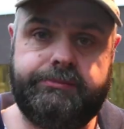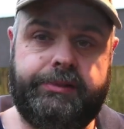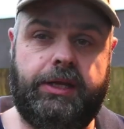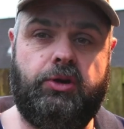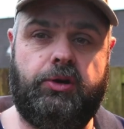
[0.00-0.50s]

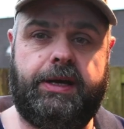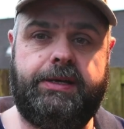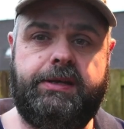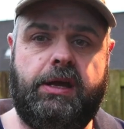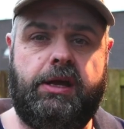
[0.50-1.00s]
But there you go,
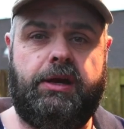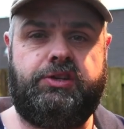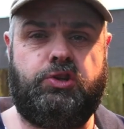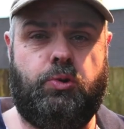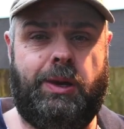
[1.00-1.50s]
guys.
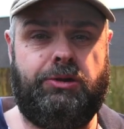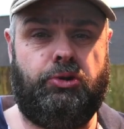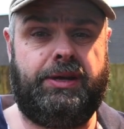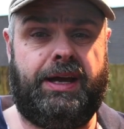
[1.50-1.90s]
That's a quick look